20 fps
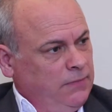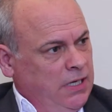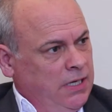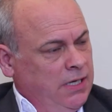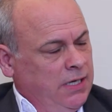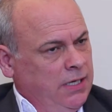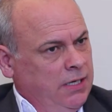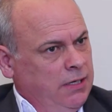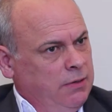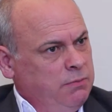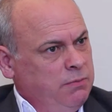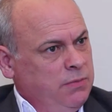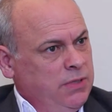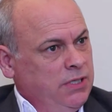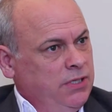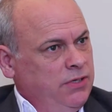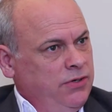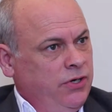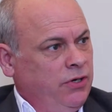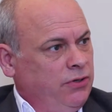on,
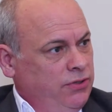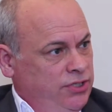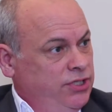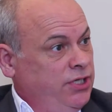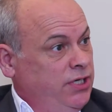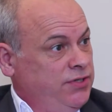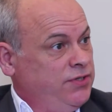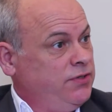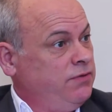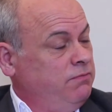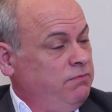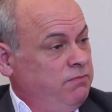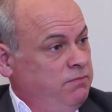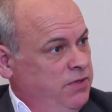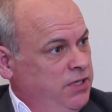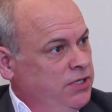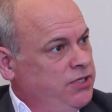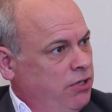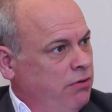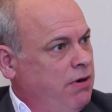not
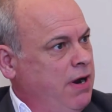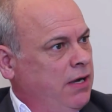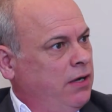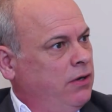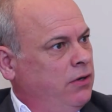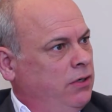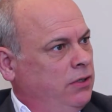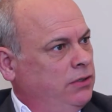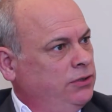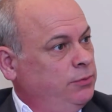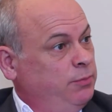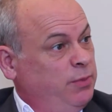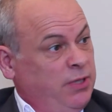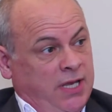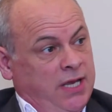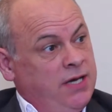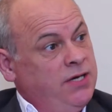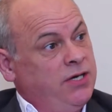just the direct costs, but